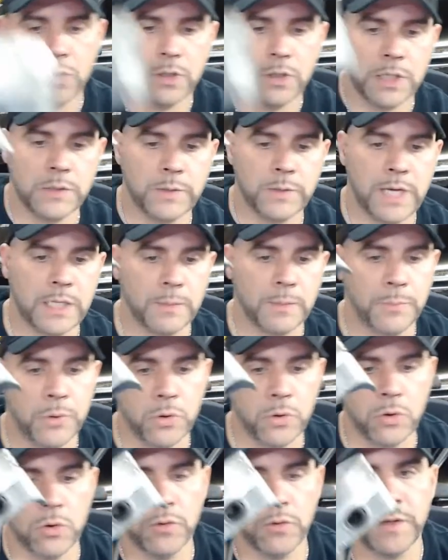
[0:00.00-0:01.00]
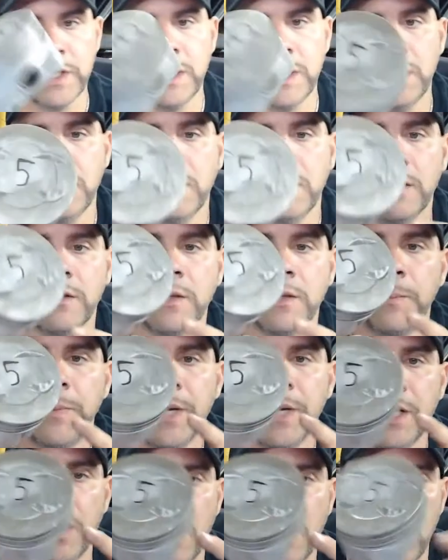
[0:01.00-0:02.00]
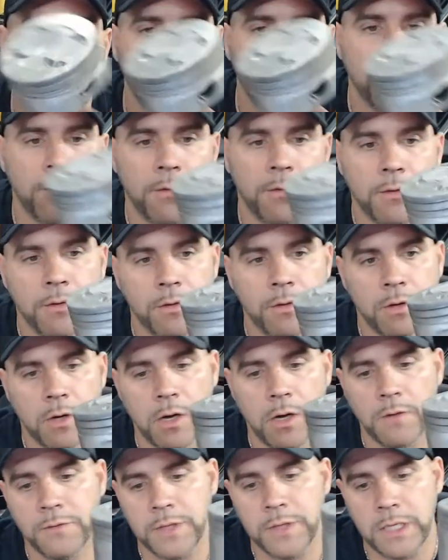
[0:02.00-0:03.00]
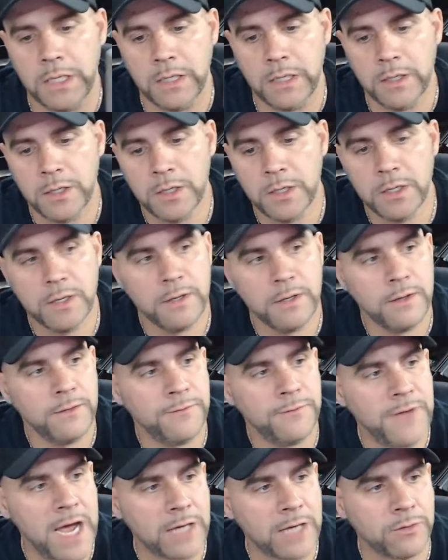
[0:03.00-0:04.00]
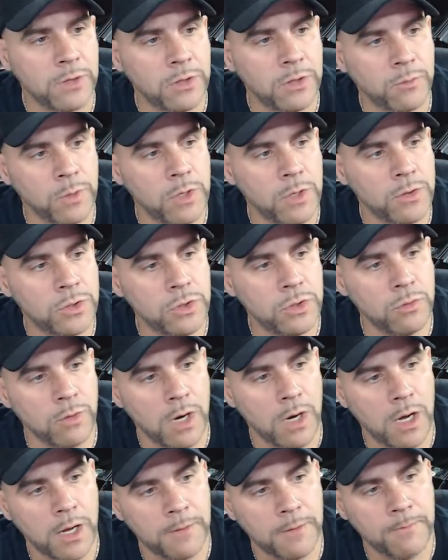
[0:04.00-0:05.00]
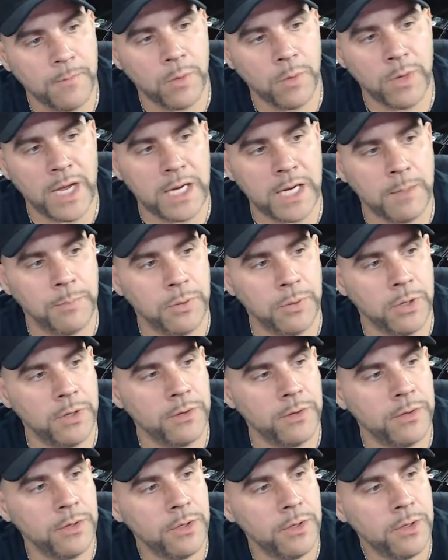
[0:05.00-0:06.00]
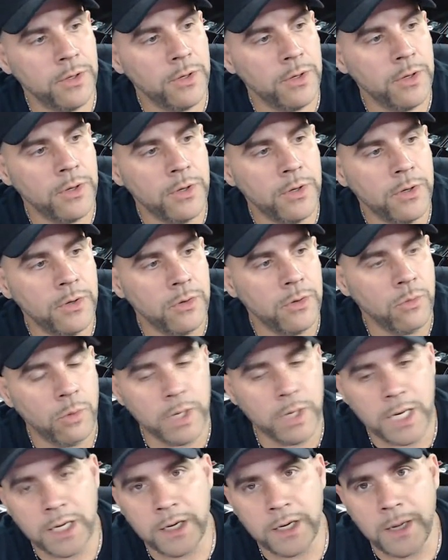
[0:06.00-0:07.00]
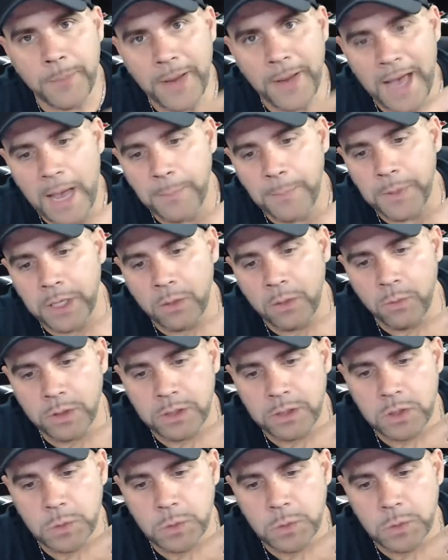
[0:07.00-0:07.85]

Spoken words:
we had to pull the pin off of the factory 302 rod. We had to put, what ended up happening with this